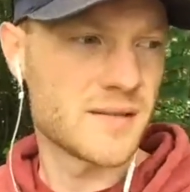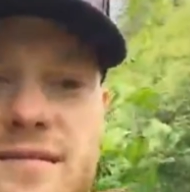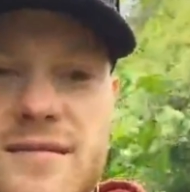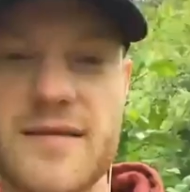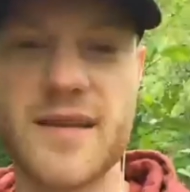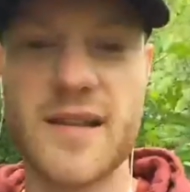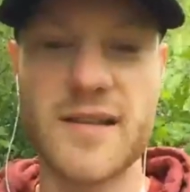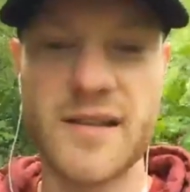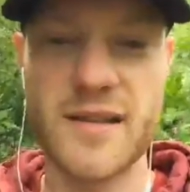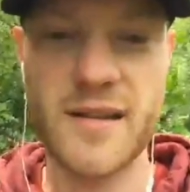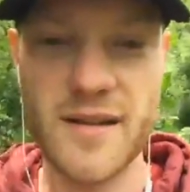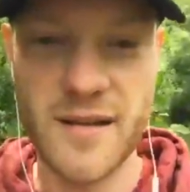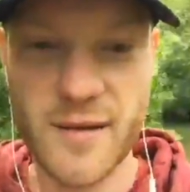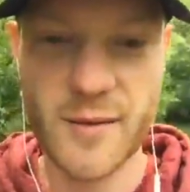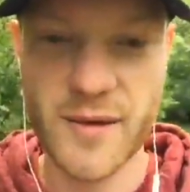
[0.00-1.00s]
Here's
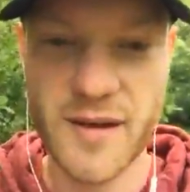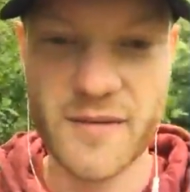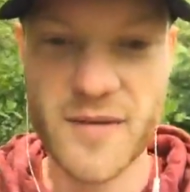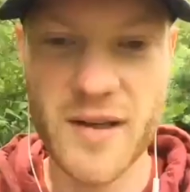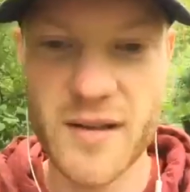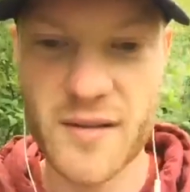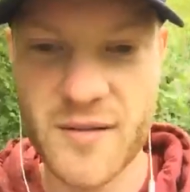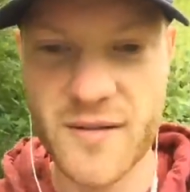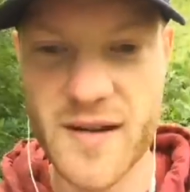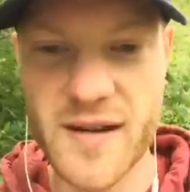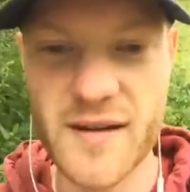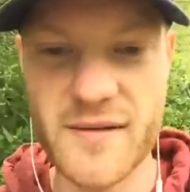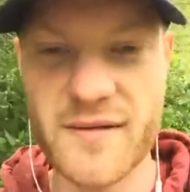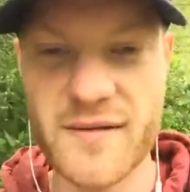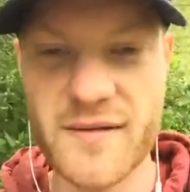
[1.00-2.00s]
another quick view
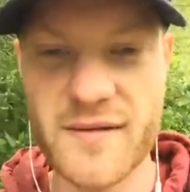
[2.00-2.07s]
of the